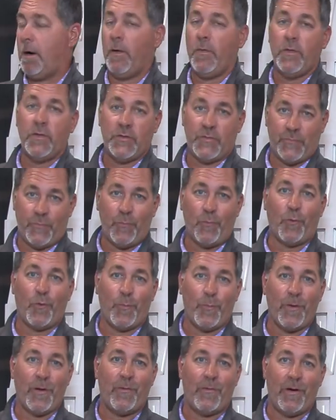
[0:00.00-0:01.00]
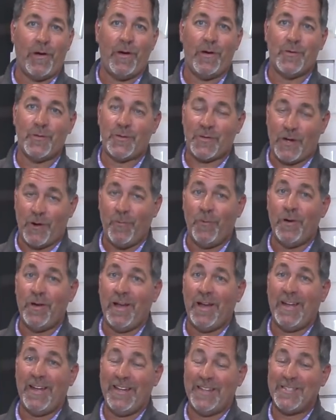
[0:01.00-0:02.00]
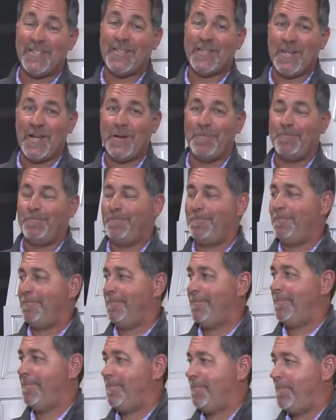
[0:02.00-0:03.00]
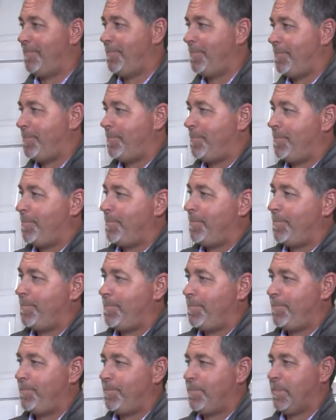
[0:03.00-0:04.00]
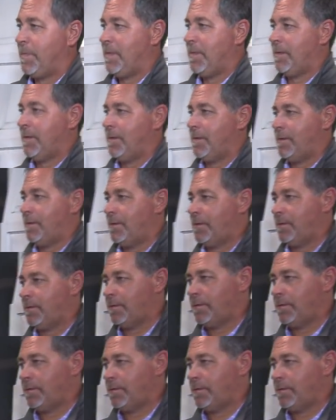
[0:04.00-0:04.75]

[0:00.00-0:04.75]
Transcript: on this floor plan right here, so I would not hesitate. Awesome. Awesome. I love it. Now, Chris,